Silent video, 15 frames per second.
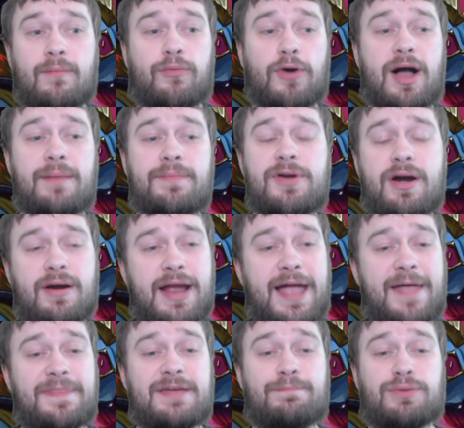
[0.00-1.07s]
Brobnar
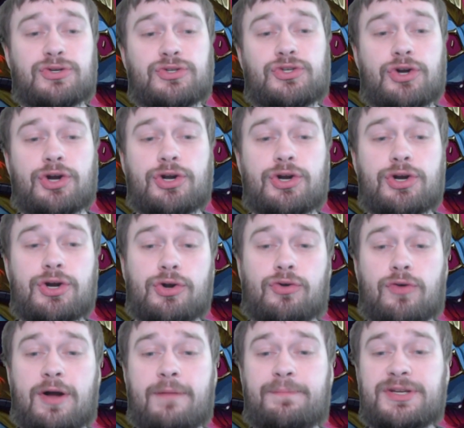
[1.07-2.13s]
had the Berserker,
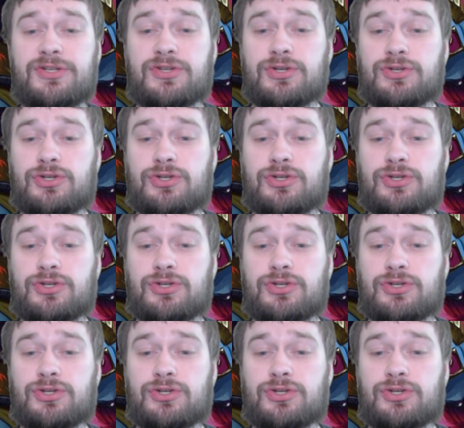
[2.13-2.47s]
Grumpus,